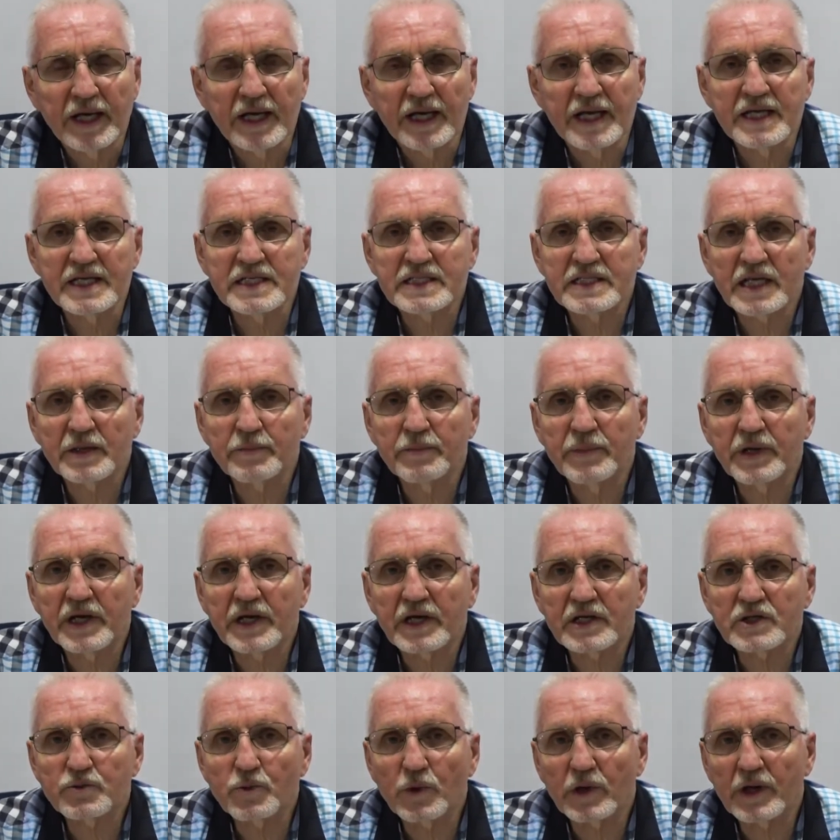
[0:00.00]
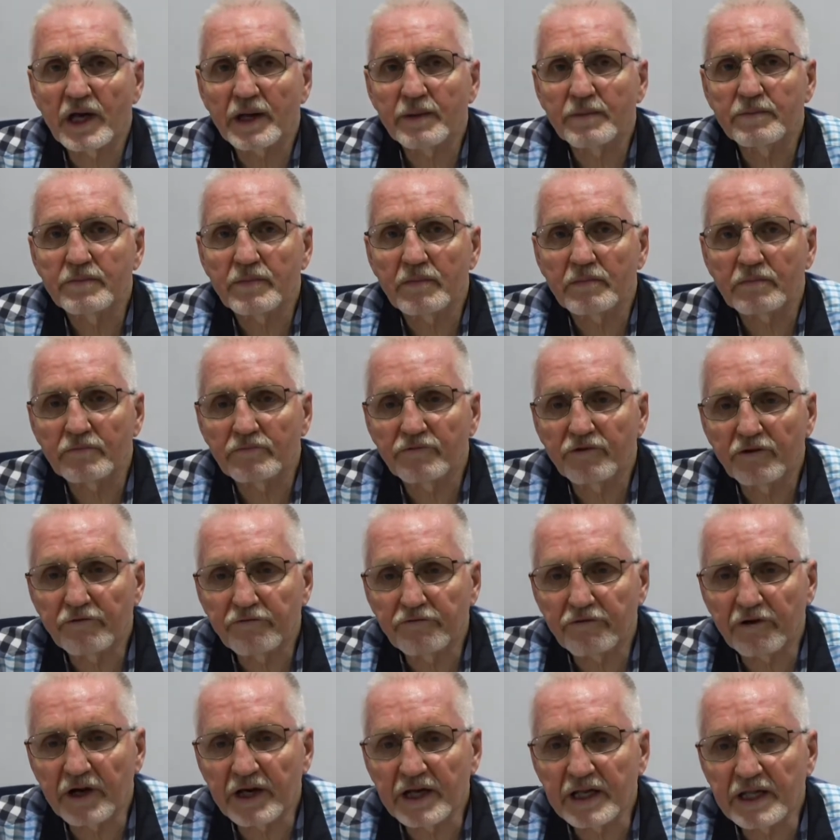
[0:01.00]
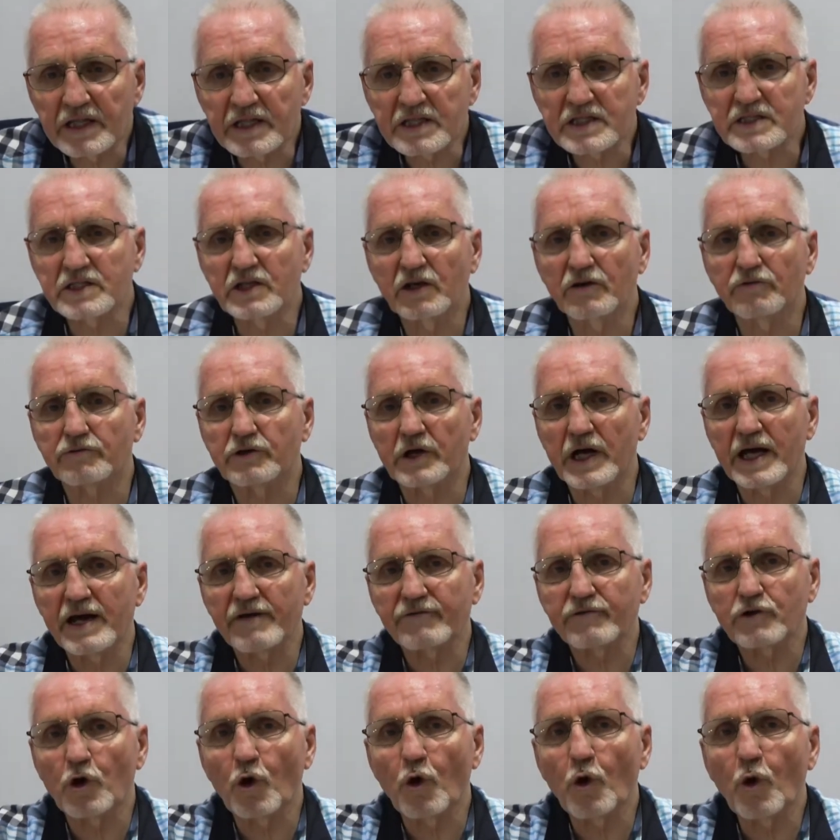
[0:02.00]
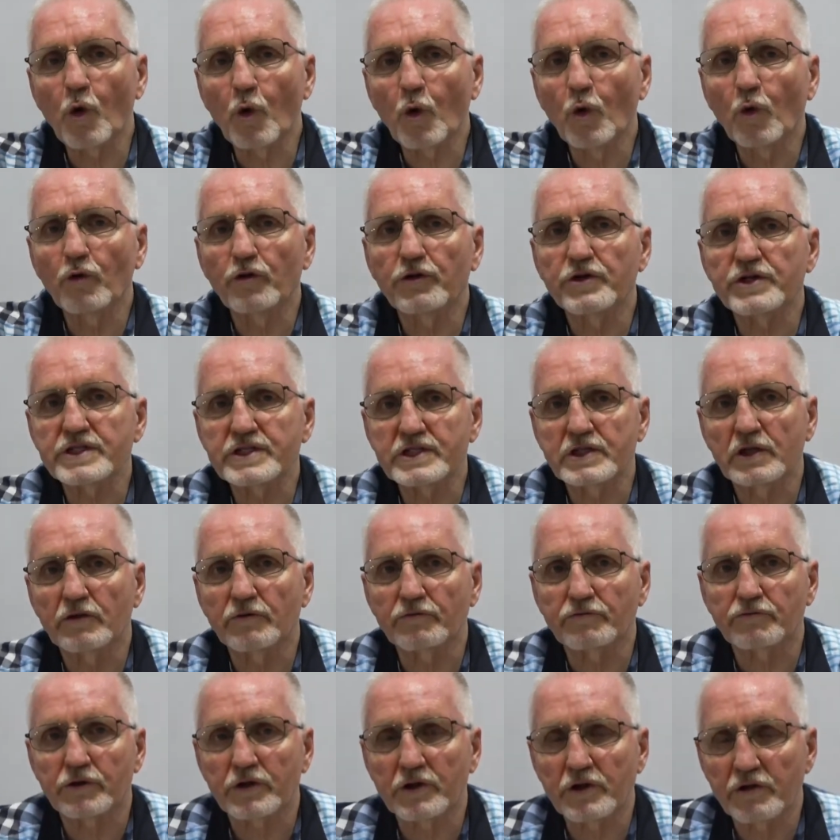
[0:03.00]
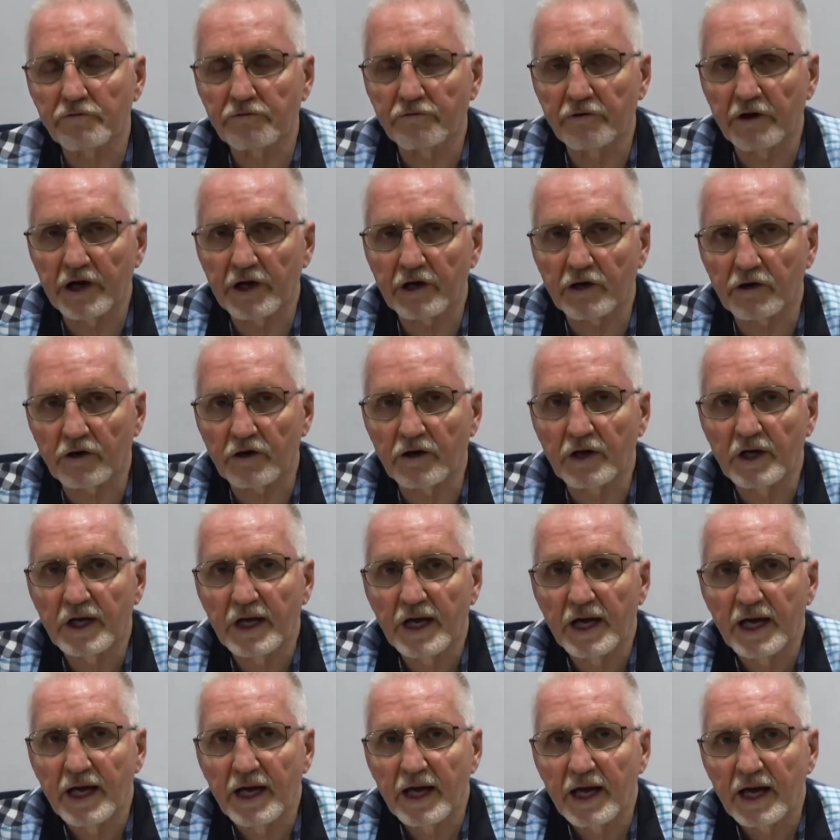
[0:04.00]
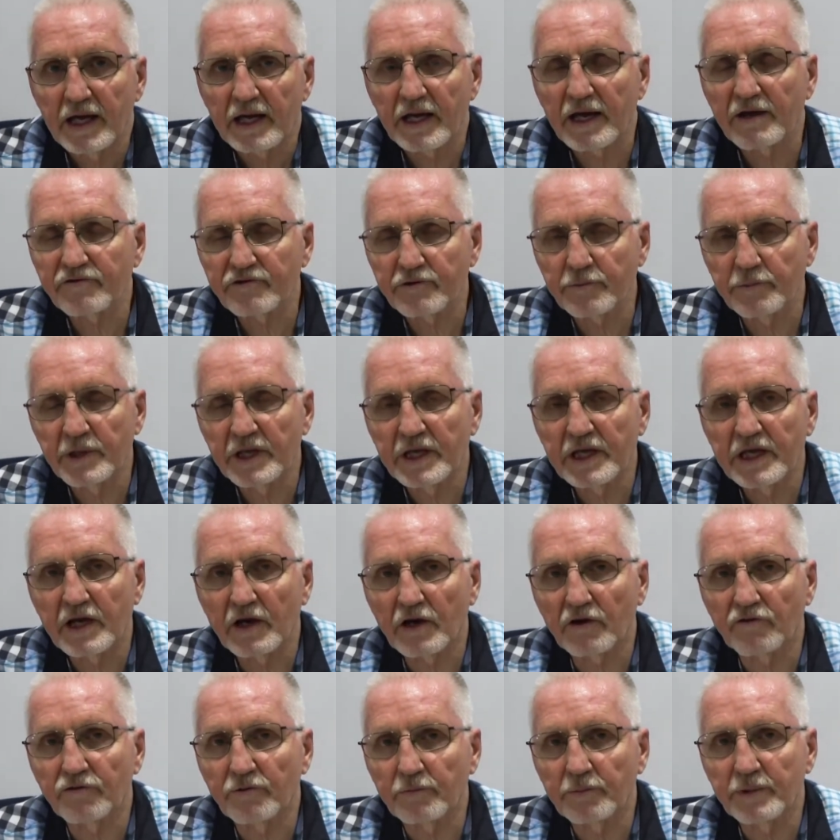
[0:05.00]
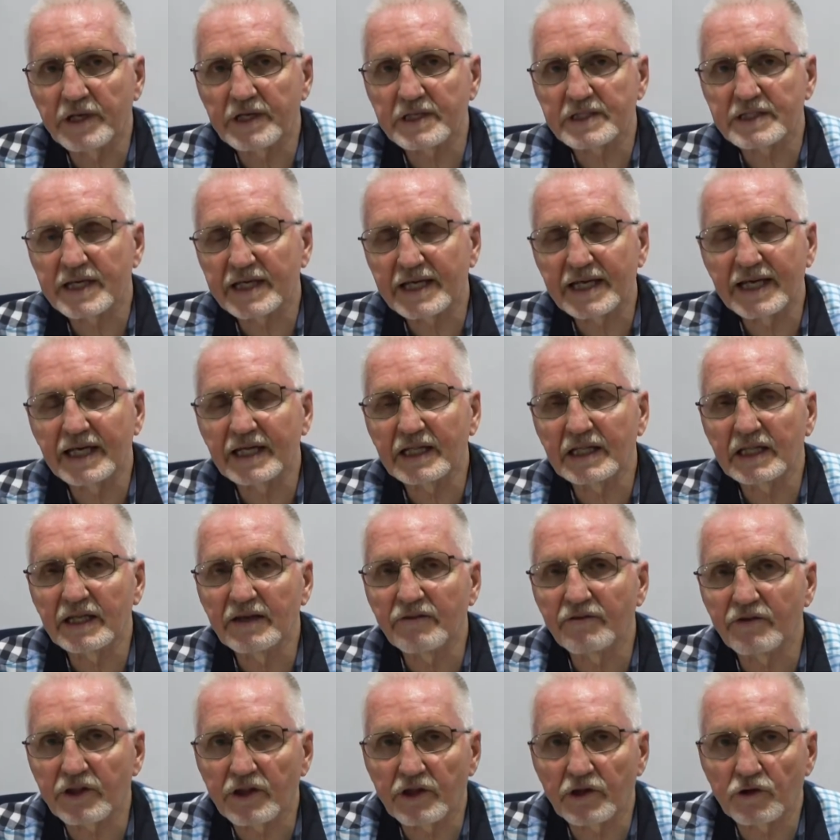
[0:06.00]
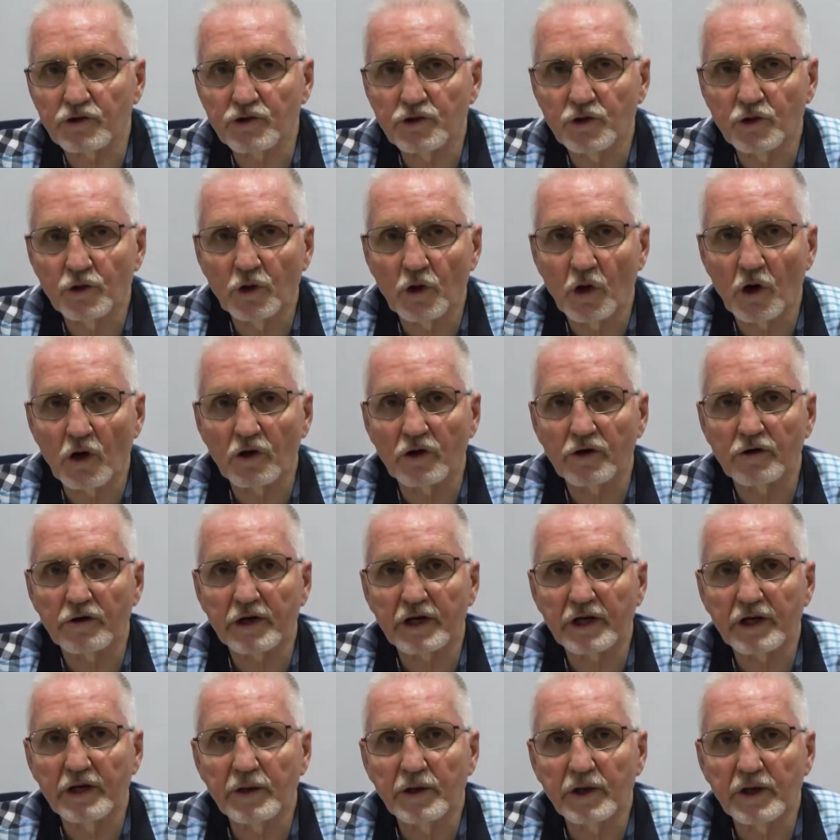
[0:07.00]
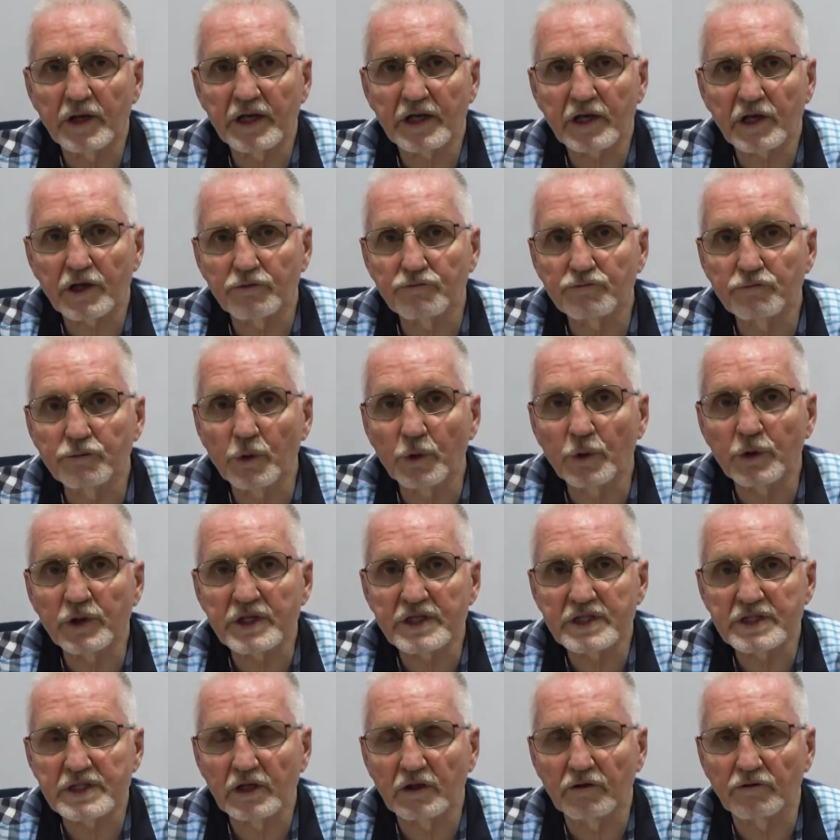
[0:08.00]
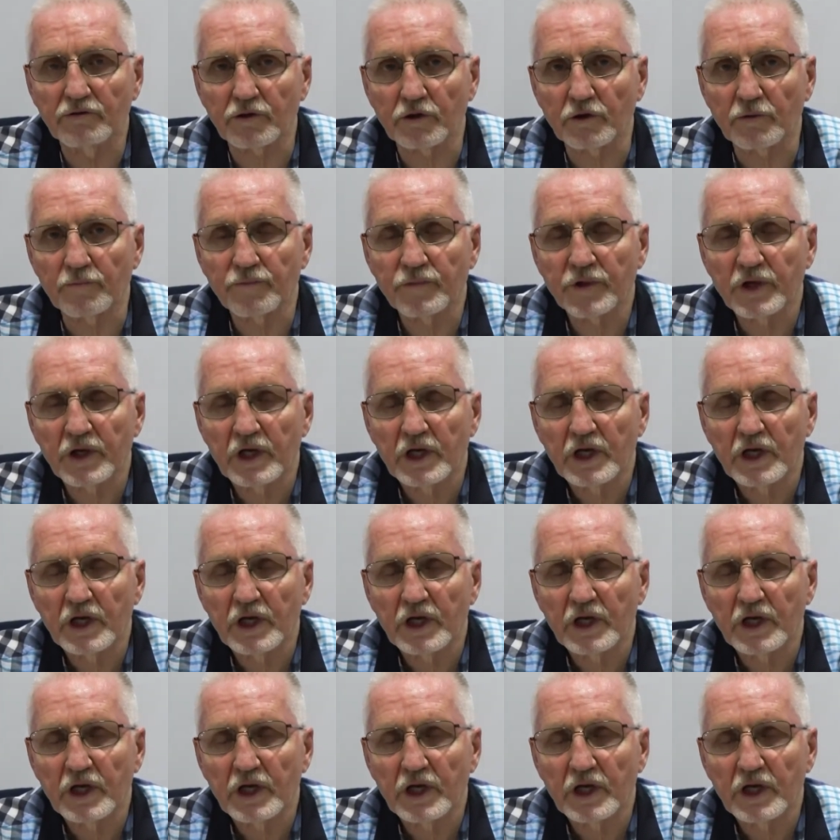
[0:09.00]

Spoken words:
He said, "Because when I'm refining the silver, I have to hold the silver in the fire. And I have to be careful because I can't leave it there too long or it can ruin the silver."